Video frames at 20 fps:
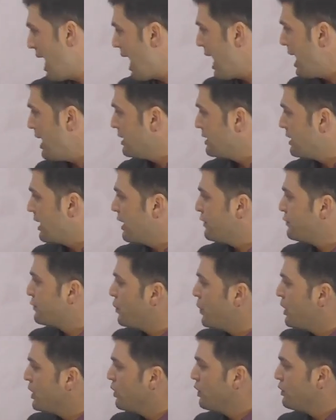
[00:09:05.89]
And if
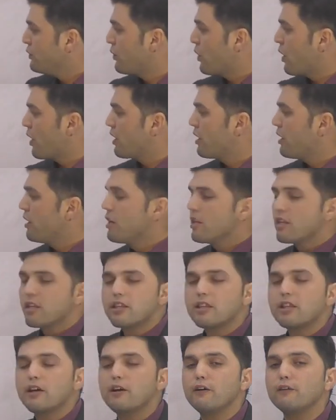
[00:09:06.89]
we go for
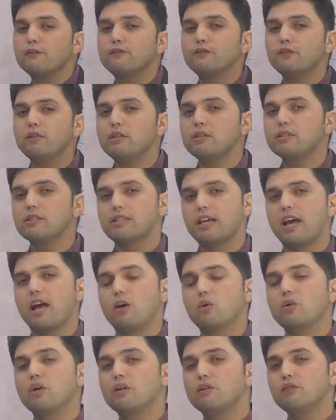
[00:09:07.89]
the v
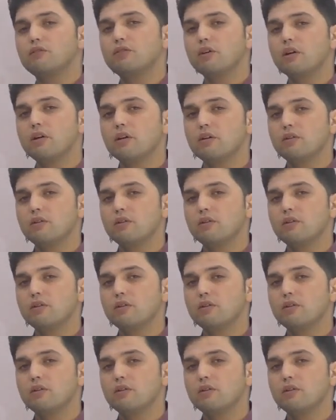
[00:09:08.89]
sound, v,